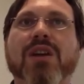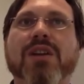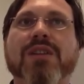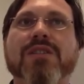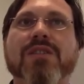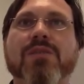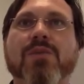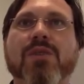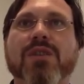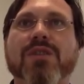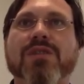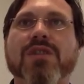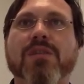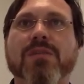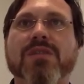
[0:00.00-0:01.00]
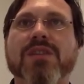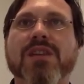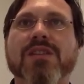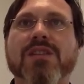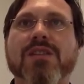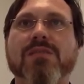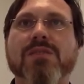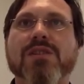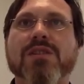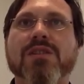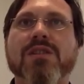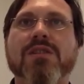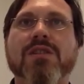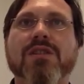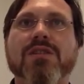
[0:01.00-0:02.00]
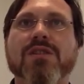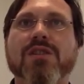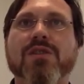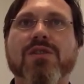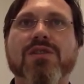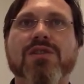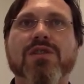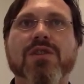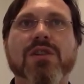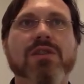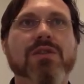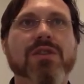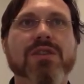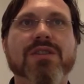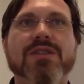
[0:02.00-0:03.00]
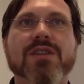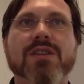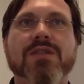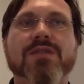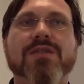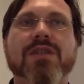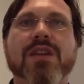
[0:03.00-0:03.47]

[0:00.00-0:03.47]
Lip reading: only to the Workers' Compensation Commission, not to your insurer or yourself.